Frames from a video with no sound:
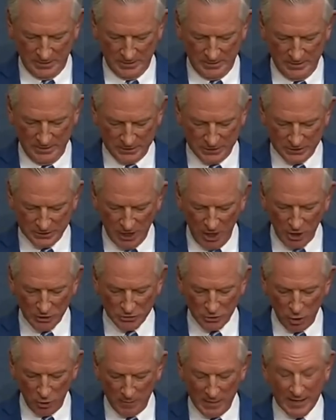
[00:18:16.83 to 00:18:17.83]
This is
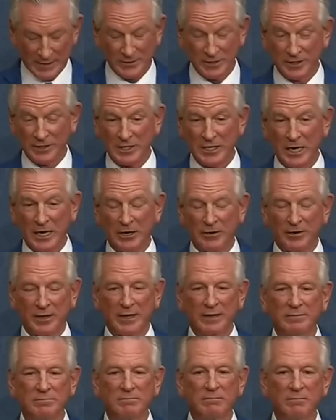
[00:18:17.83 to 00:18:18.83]
also about the
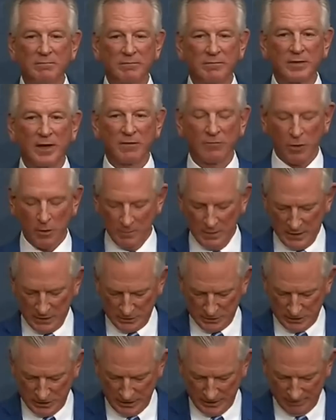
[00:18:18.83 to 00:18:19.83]
integrity of our
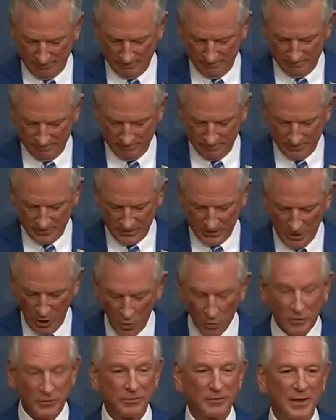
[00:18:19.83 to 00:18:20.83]
military. The
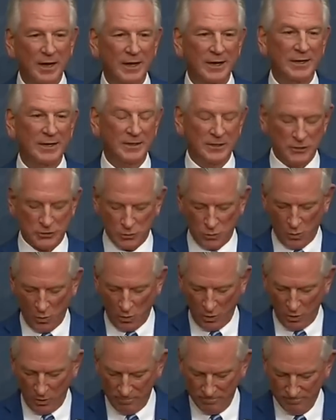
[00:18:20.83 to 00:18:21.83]
only thing in this
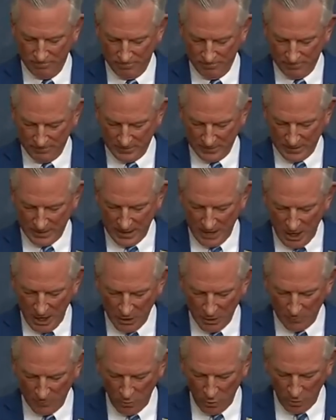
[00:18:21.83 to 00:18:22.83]
world I
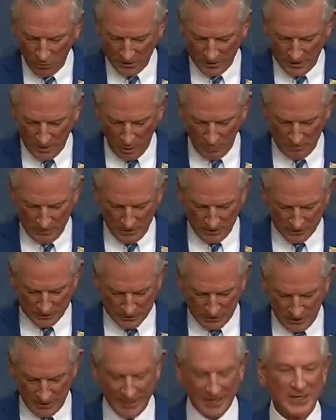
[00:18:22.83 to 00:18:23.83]
honor more than our
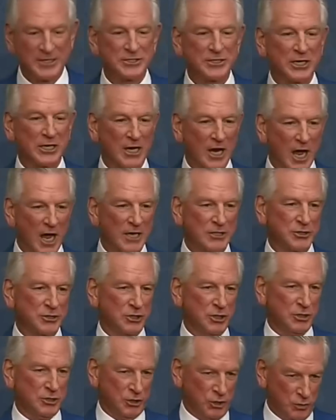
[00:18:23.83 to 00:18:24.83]
military is the
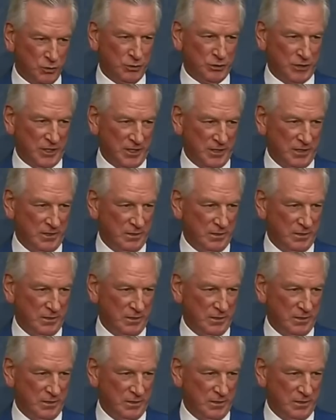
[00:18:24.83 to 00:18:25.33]
Constitution.